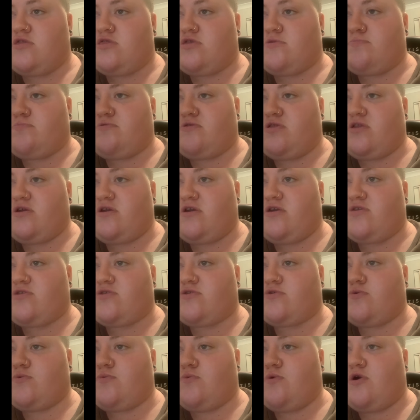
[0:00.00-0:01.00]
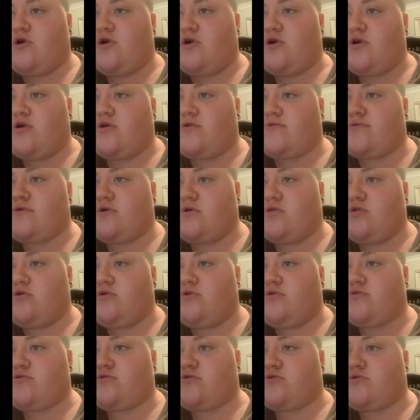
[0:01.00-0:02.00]
the police were
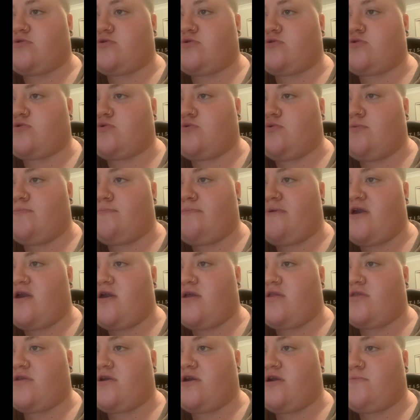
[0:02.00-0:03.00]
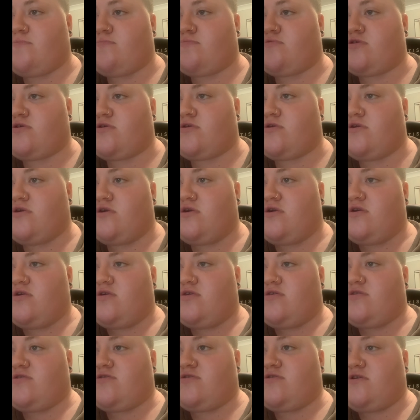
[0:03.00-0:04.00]
alerted to a man named
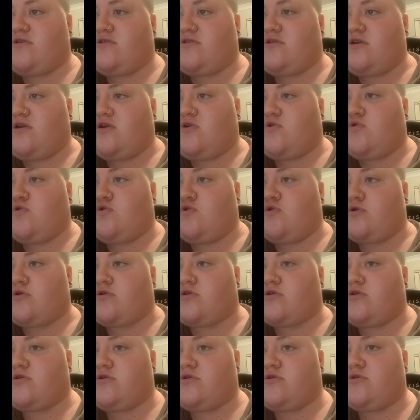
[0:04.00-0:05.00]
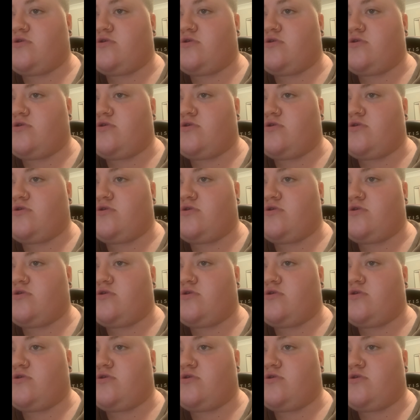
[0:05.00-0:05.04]
Sidney Cook,